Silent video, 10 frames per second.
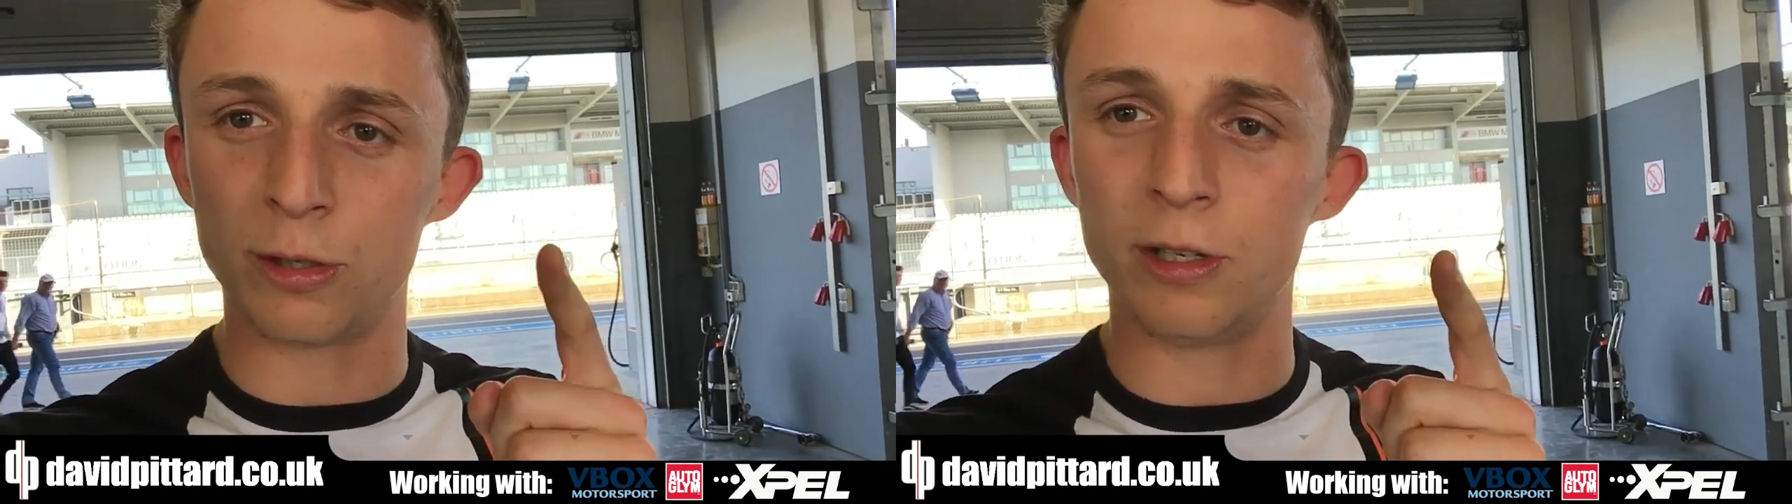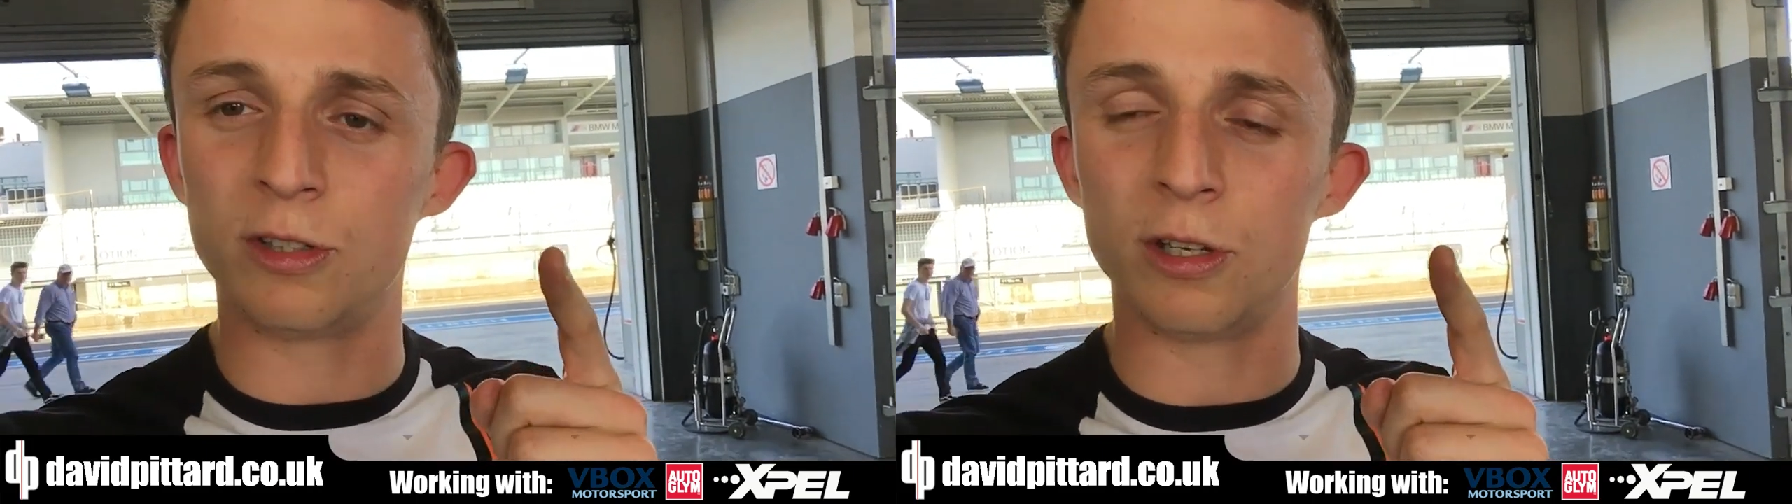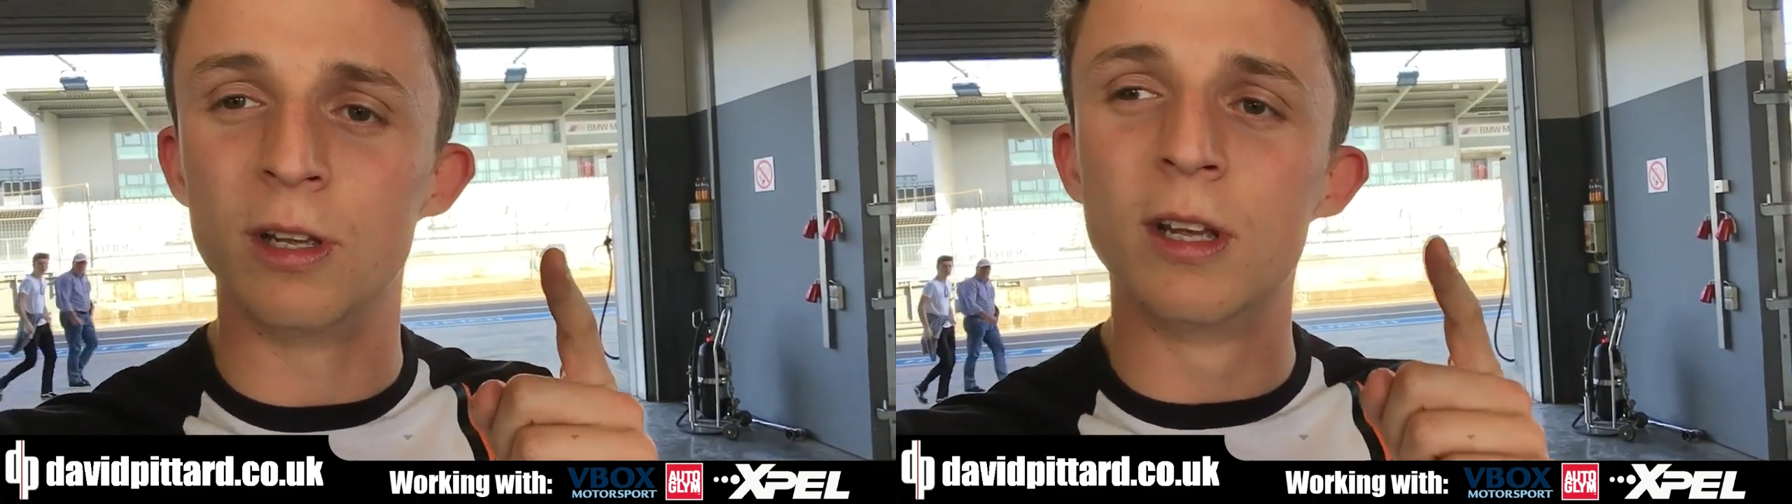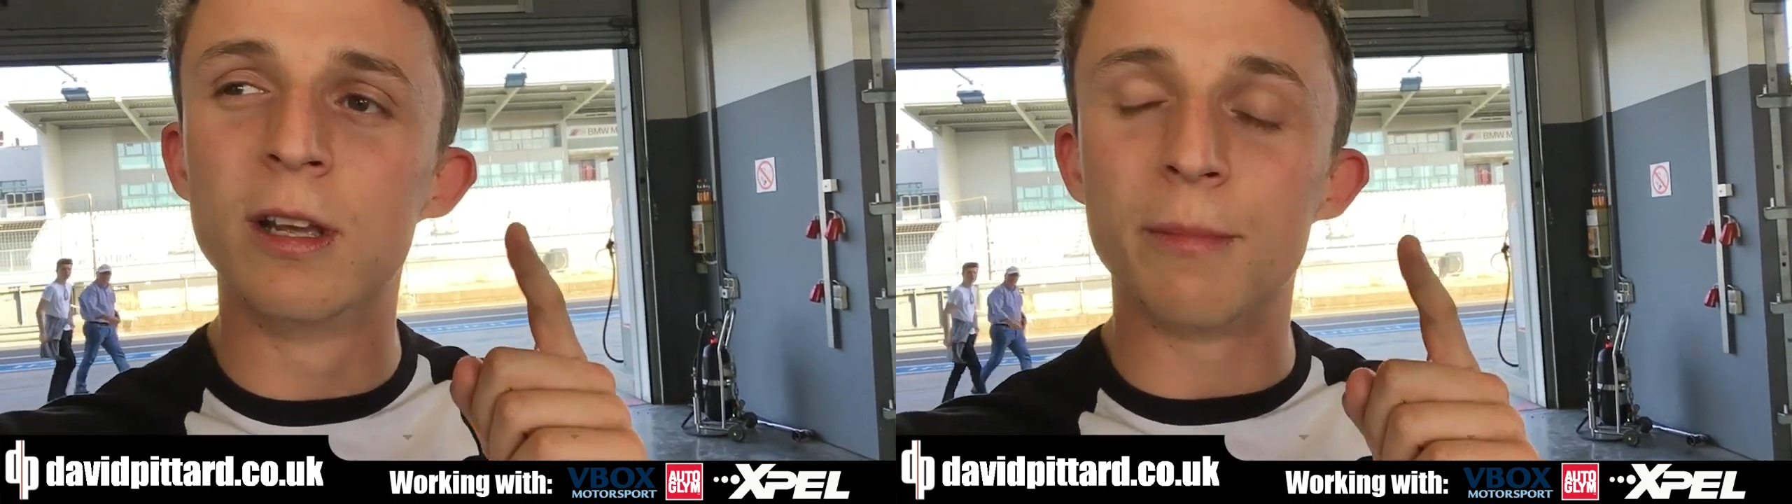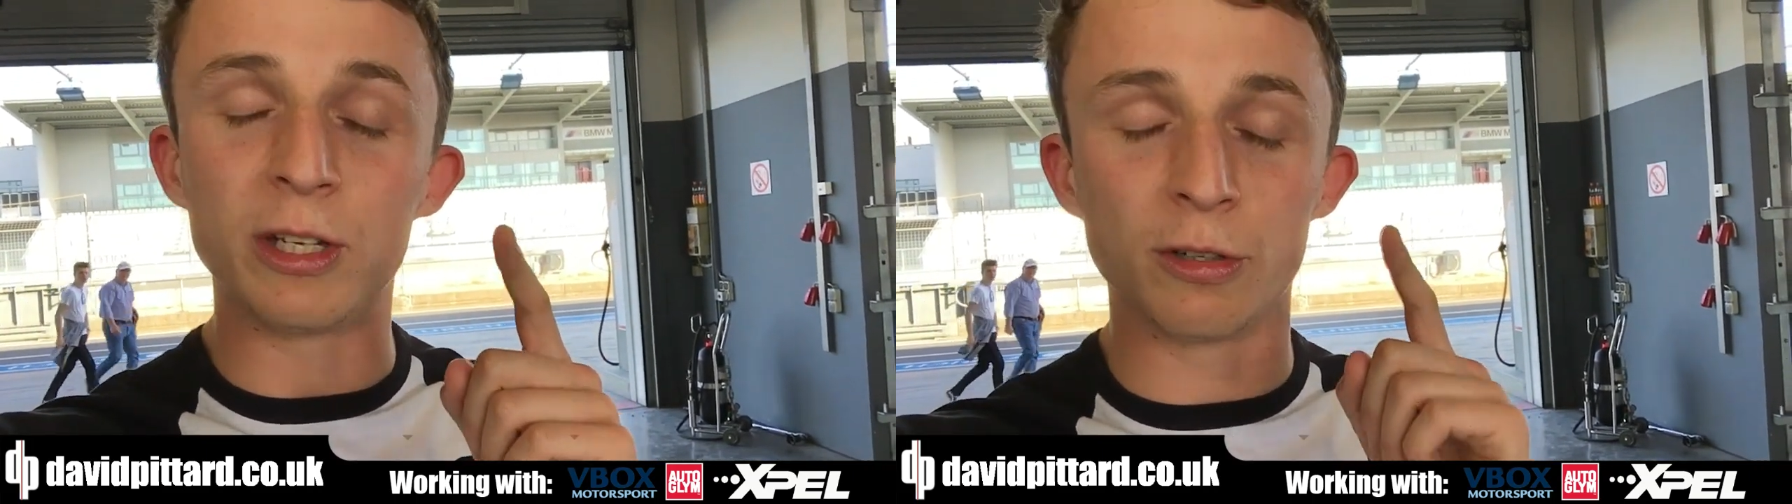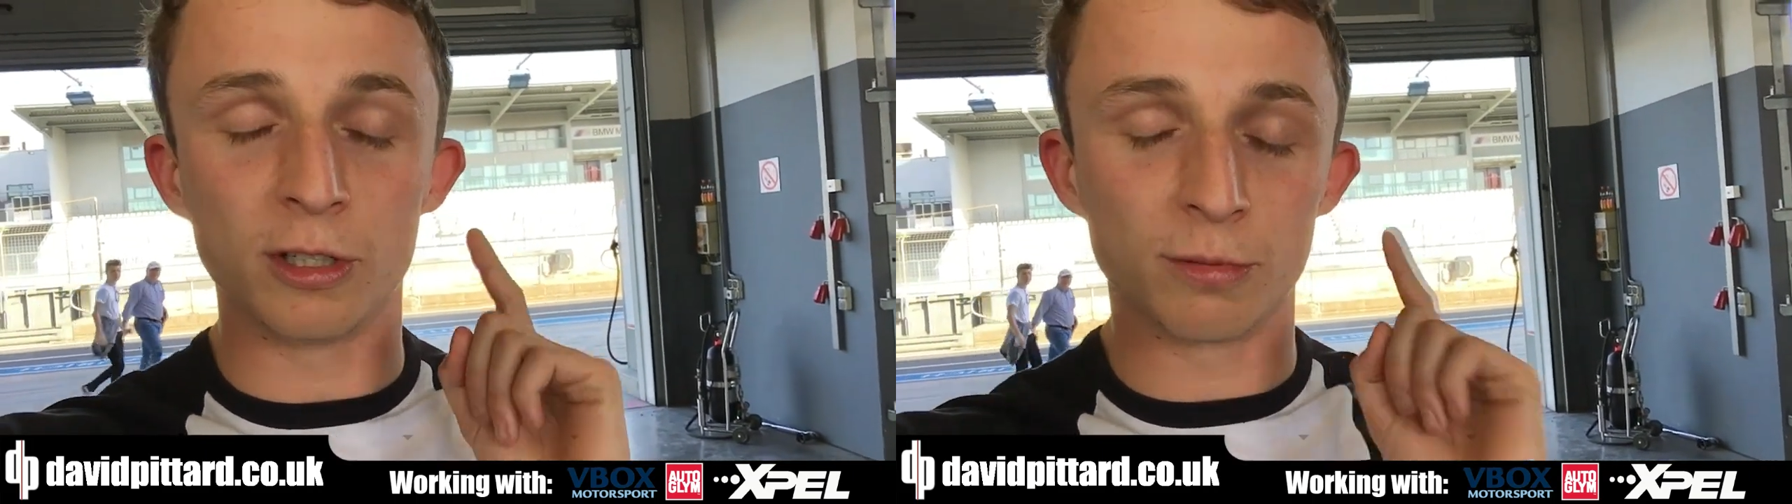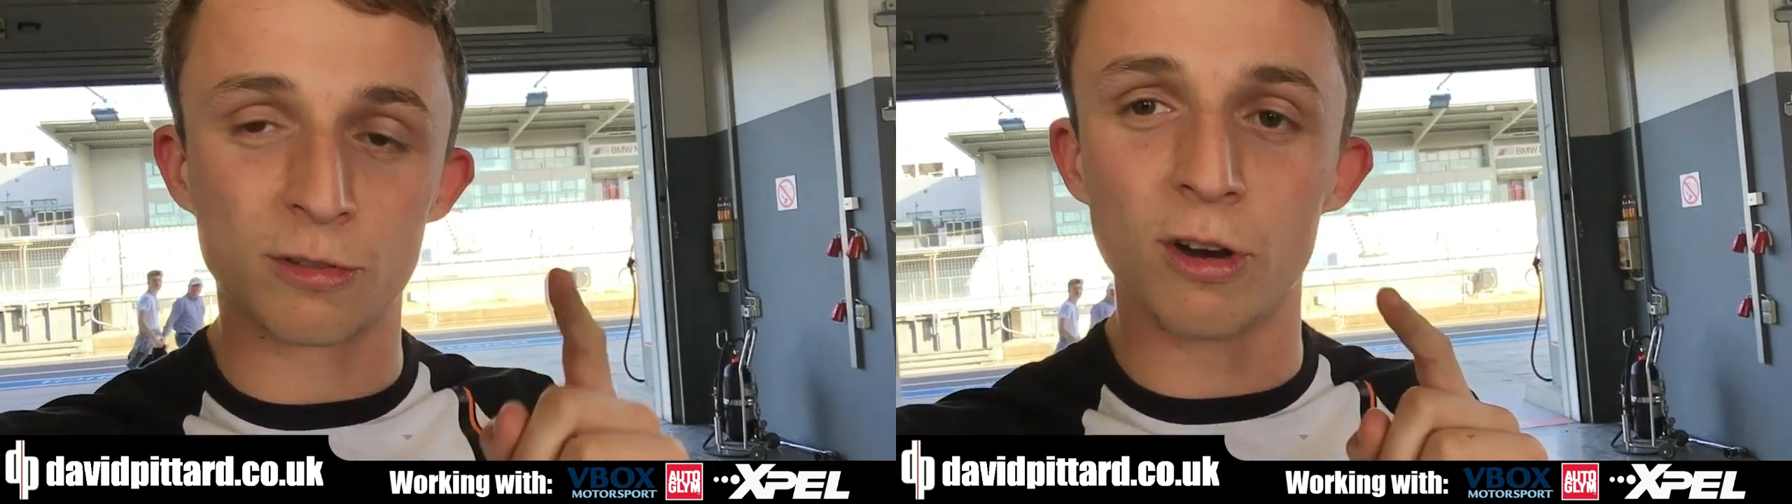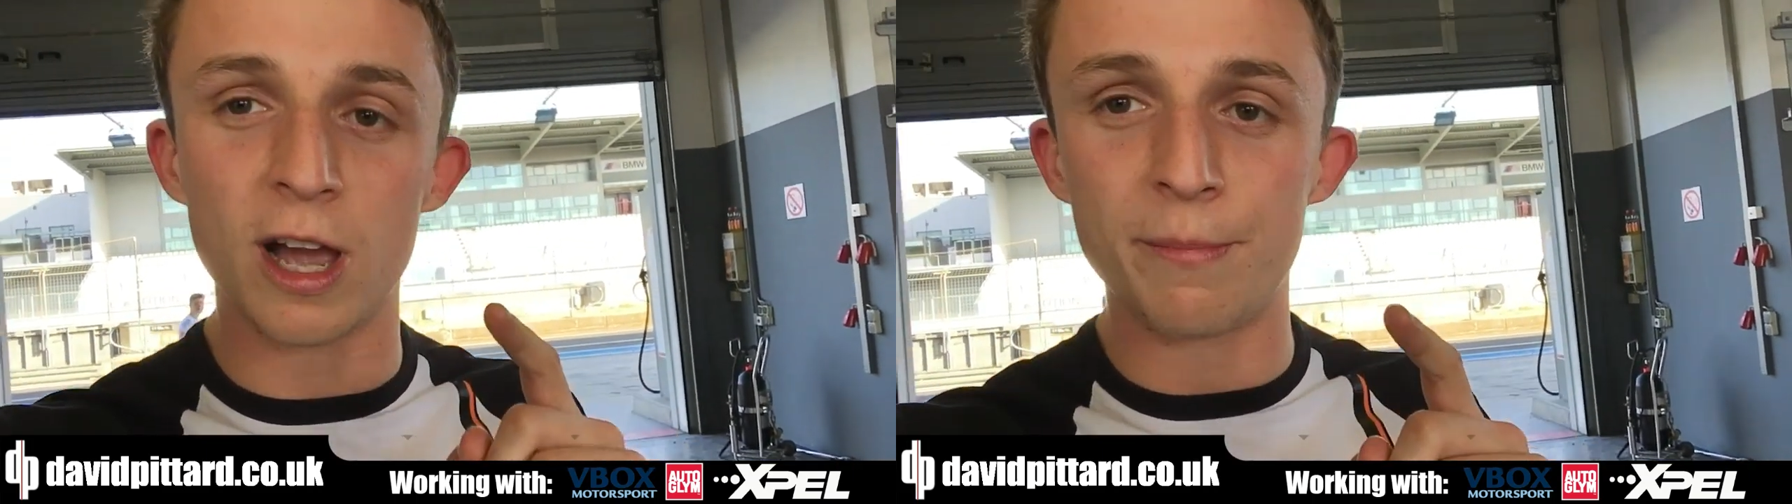you
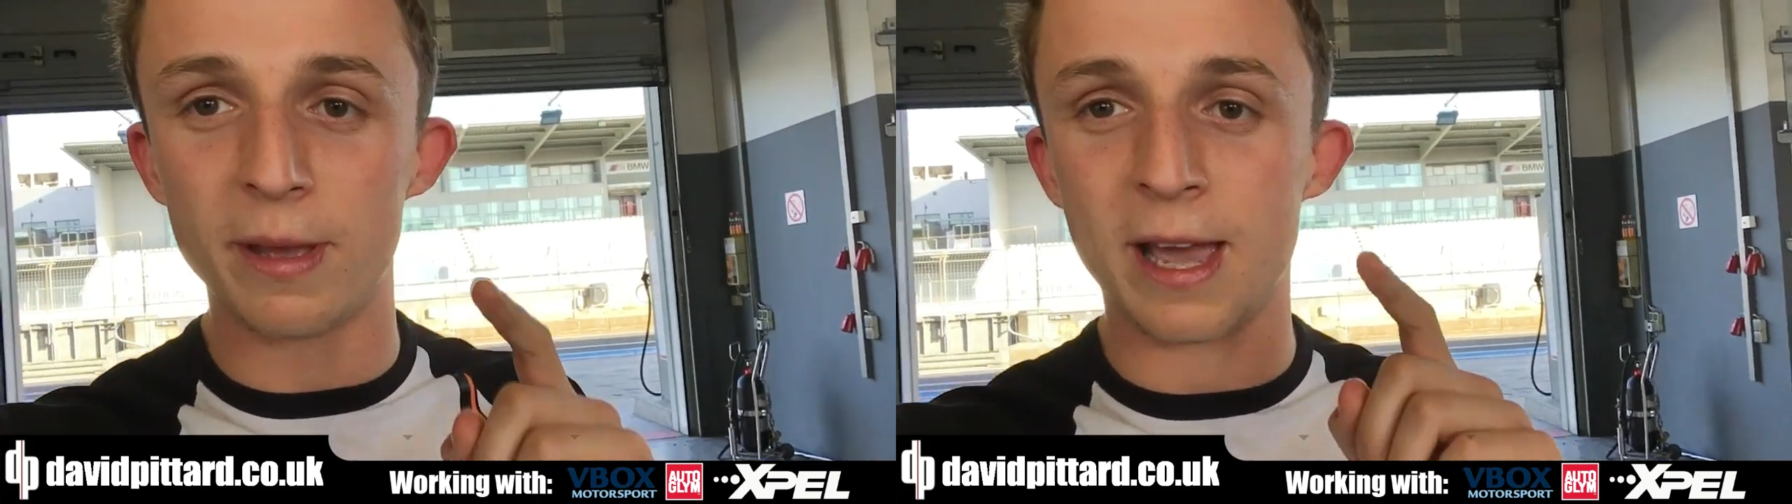subscribe